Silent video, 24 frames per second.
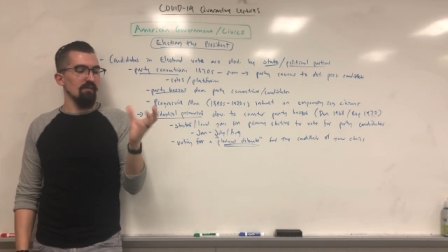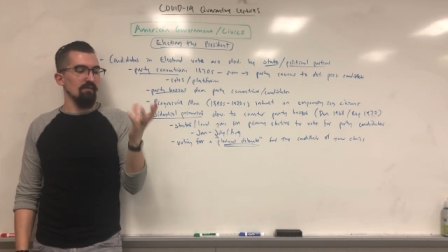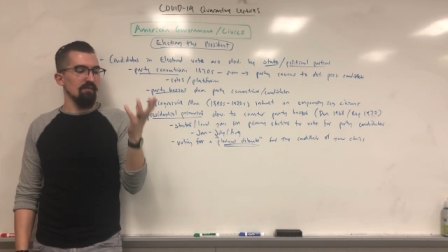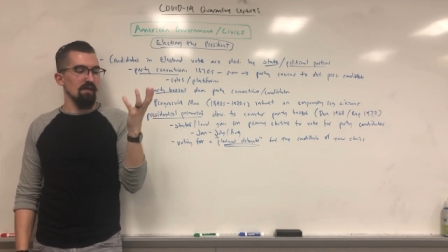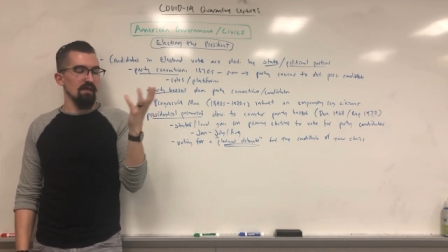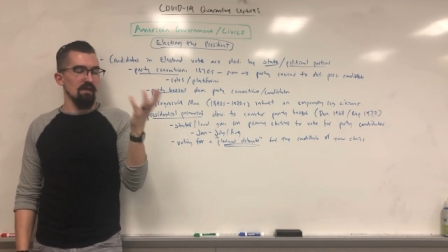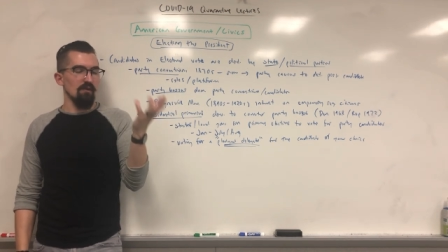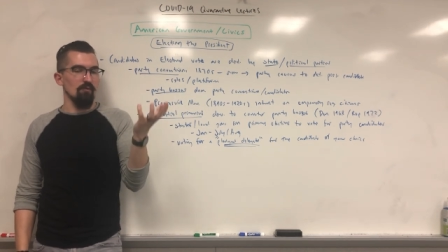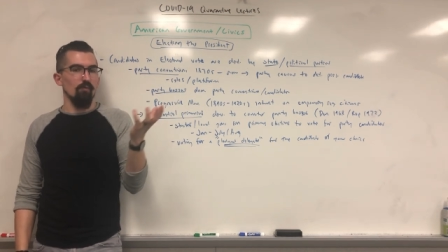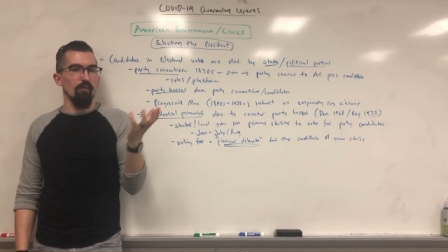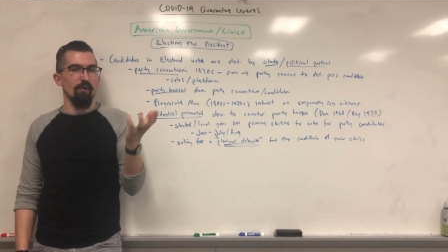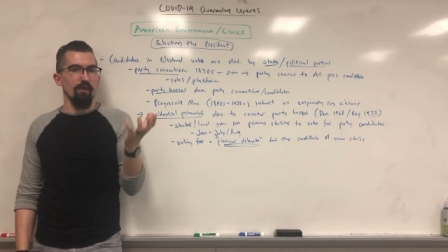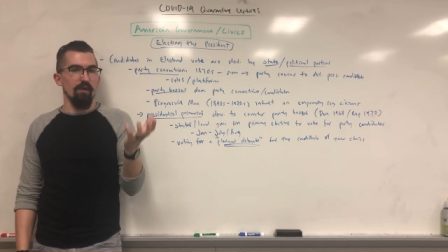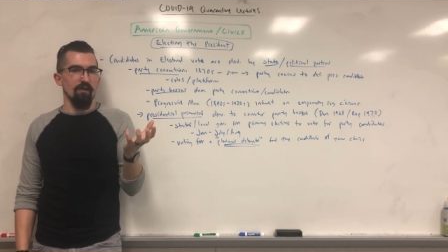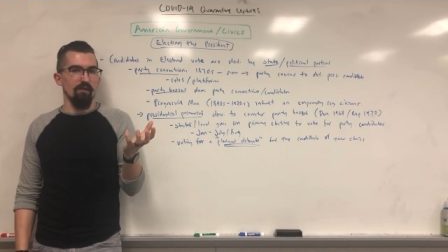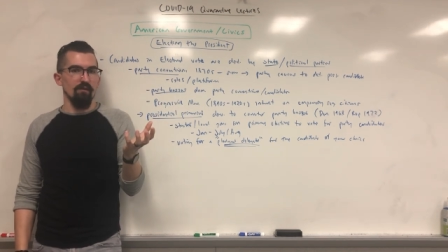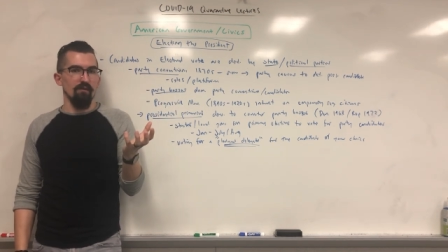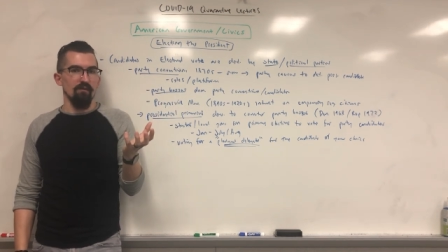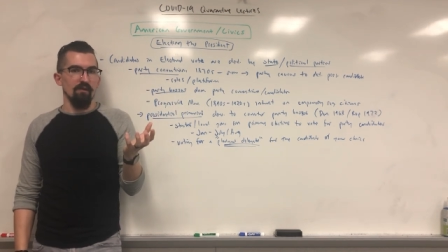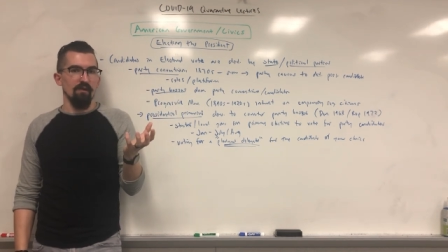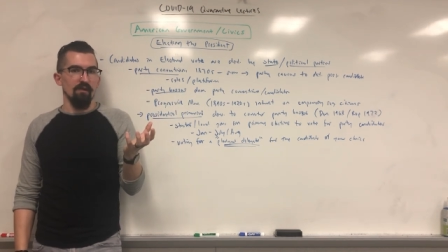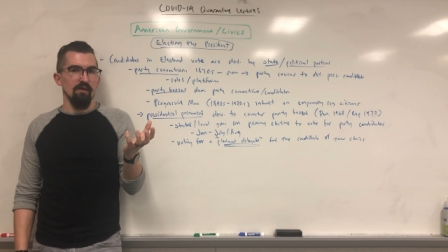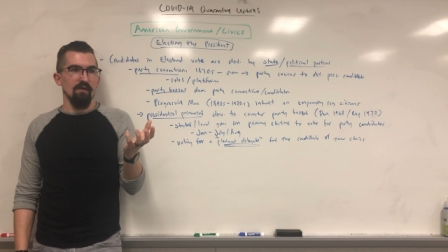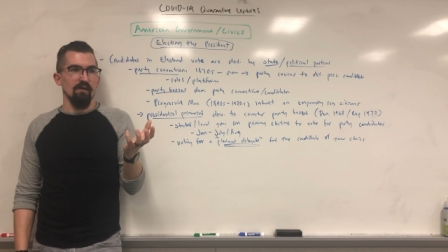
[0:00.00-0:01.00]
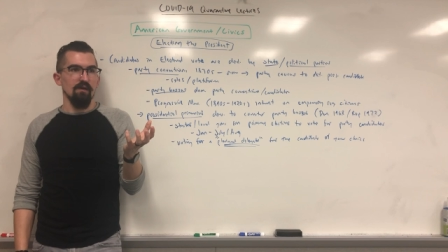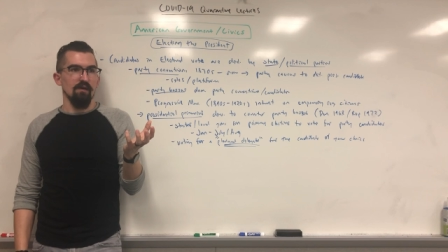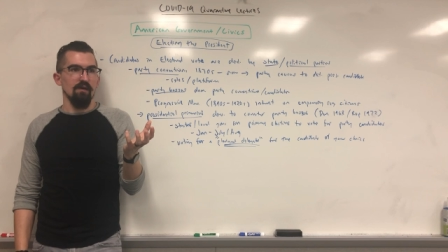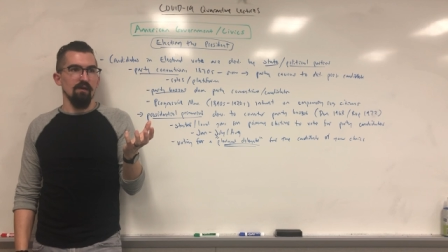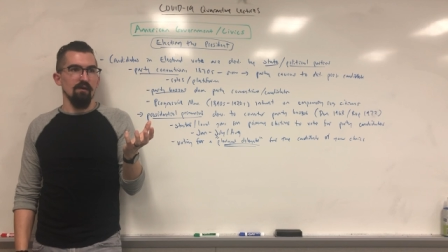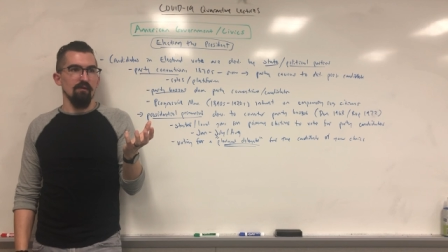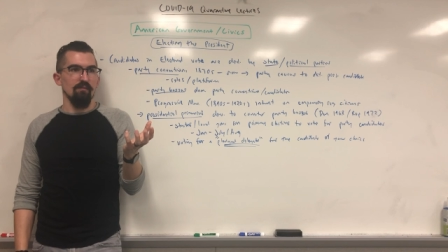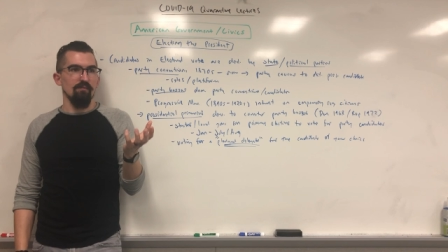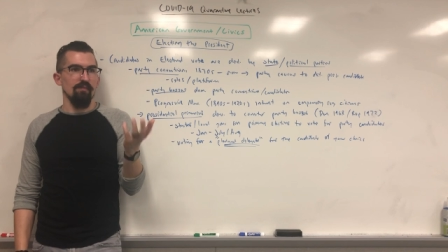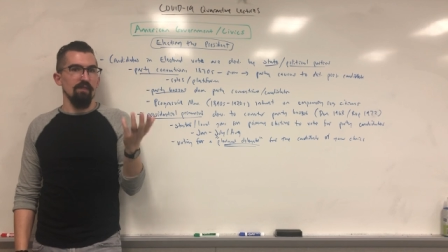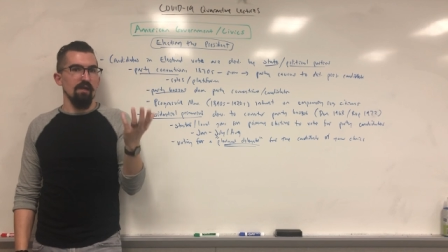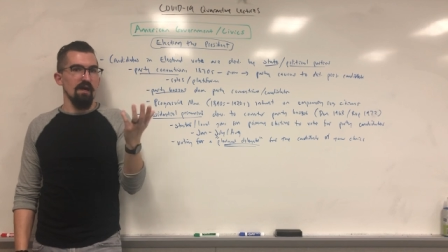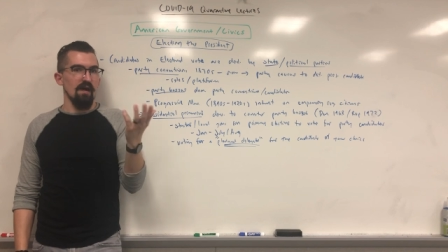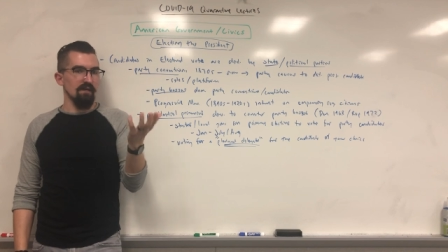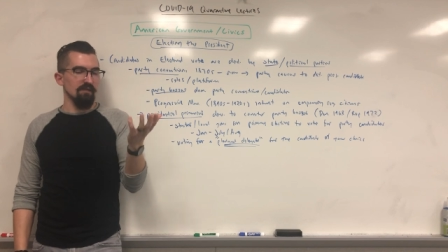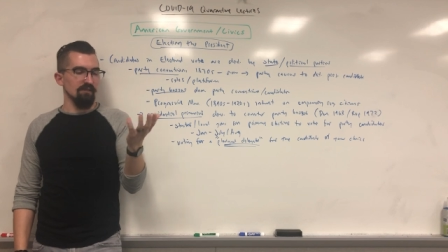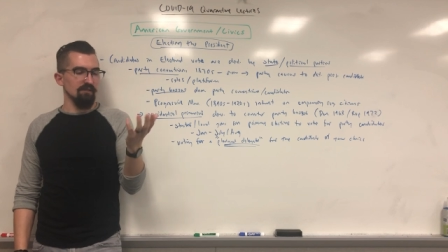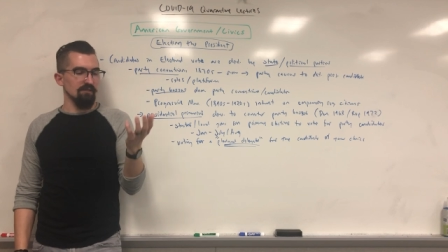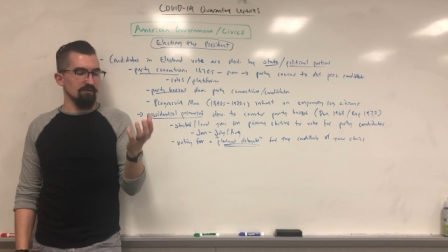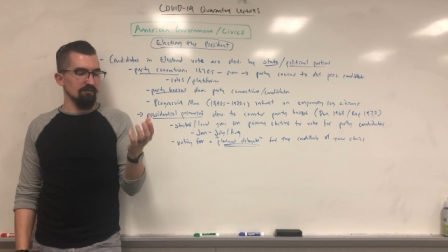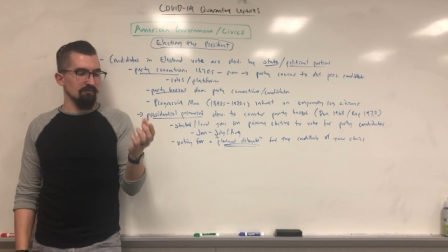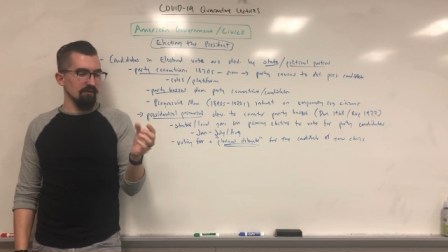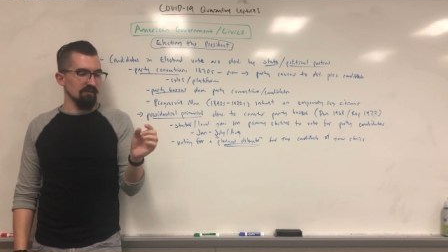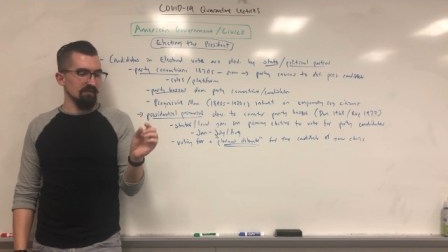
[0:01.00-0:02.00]
they win that
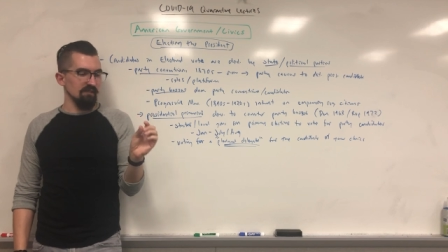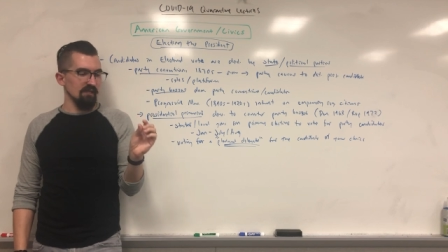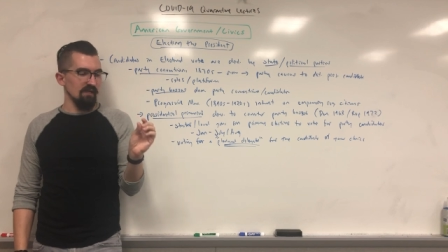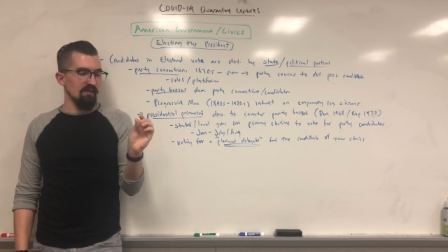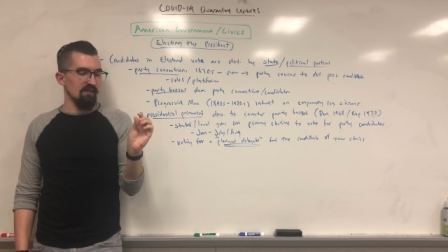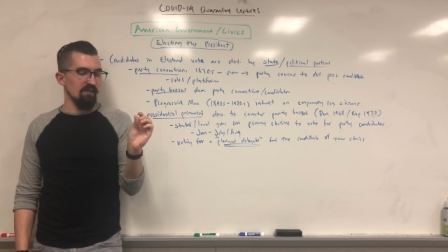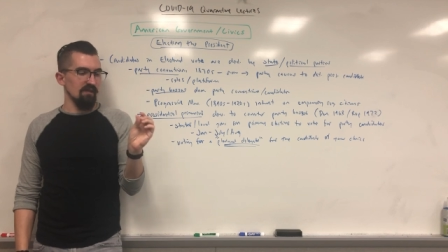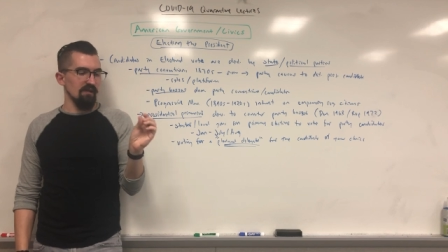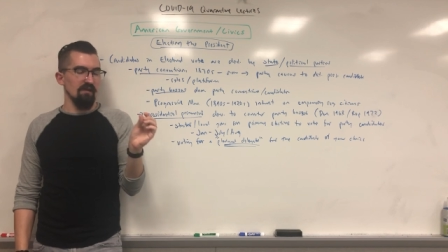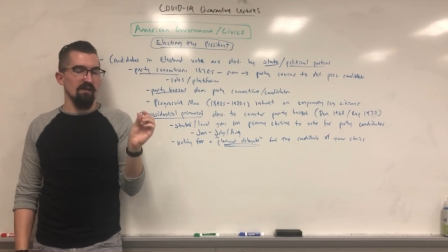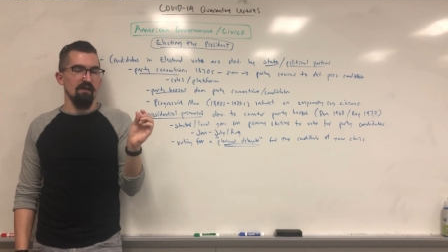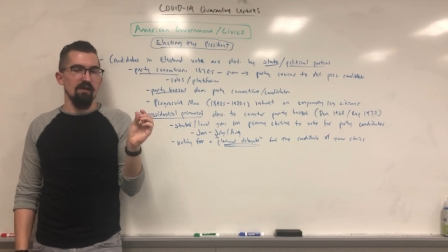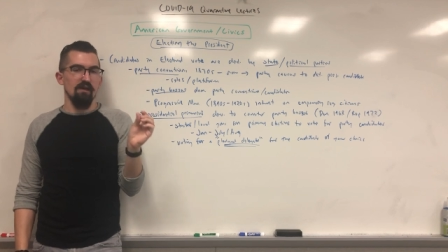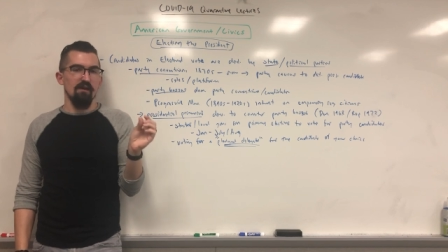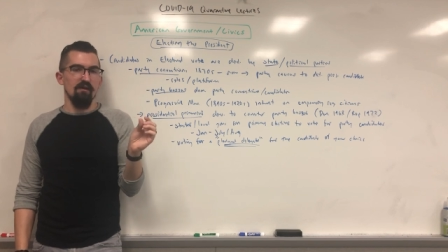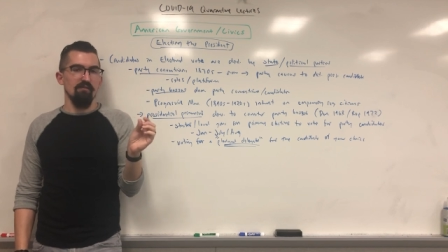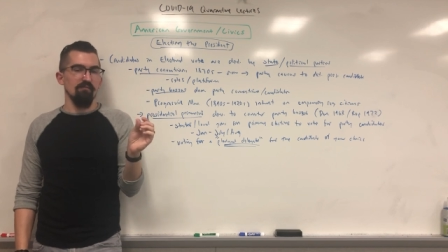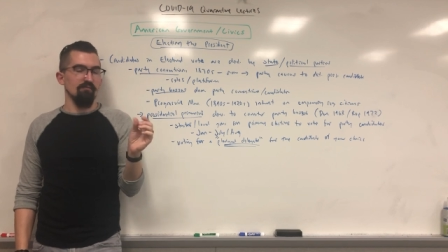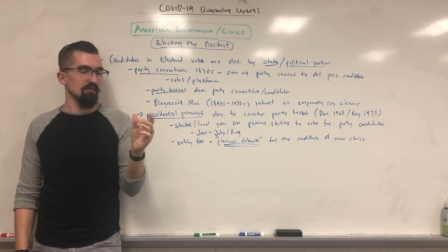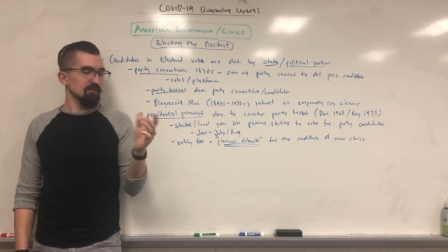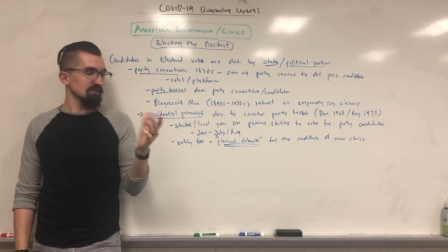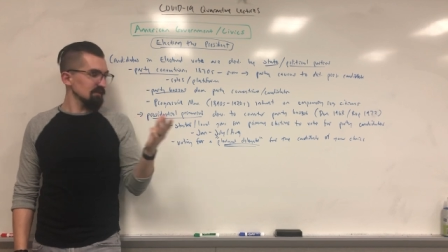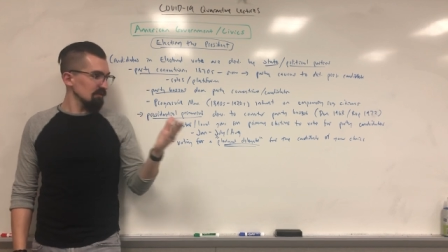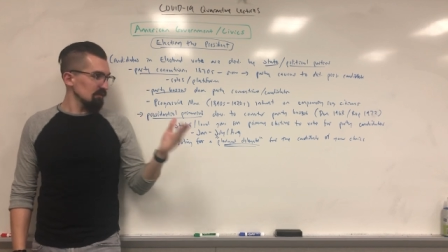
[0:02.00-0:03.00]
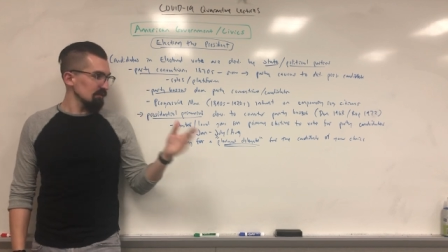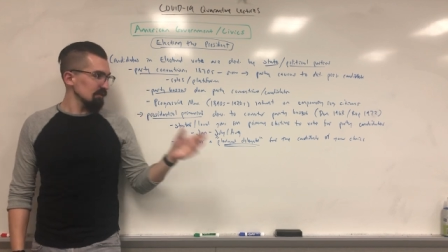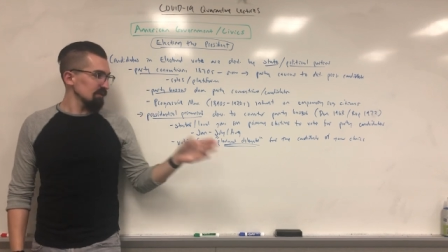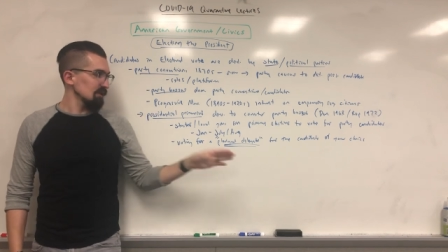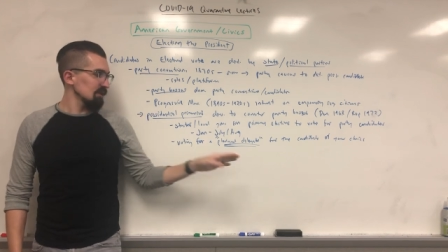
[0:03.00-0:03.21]
district, and they have what's called,